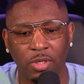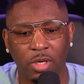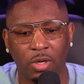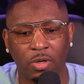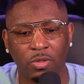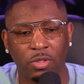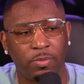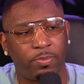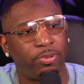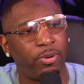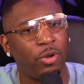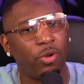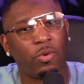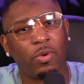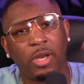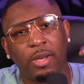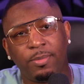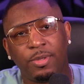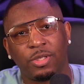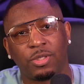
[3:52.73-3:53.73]
You know, the
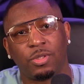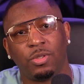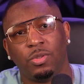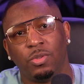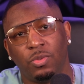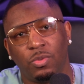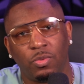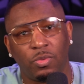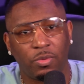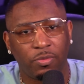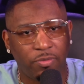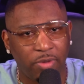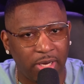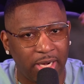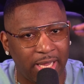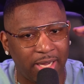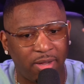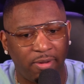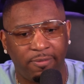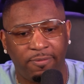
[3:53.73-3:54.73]
program in school
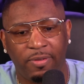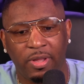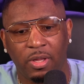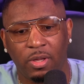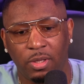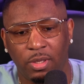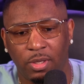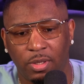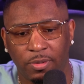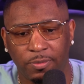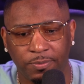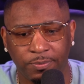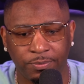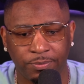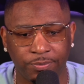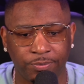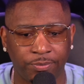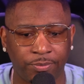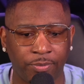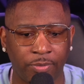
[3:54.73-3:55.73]
felt like a failure.
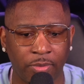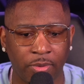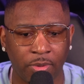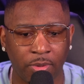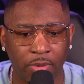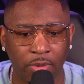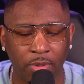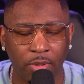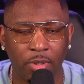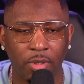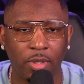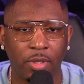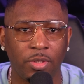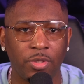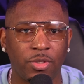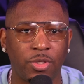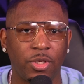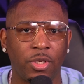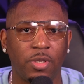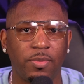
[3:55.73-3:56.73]

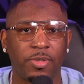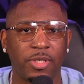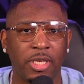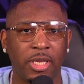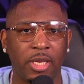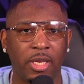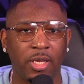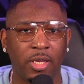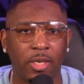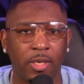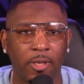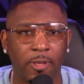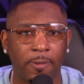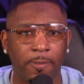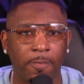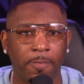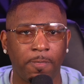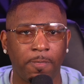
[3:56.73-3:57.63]
You see what I'm saying?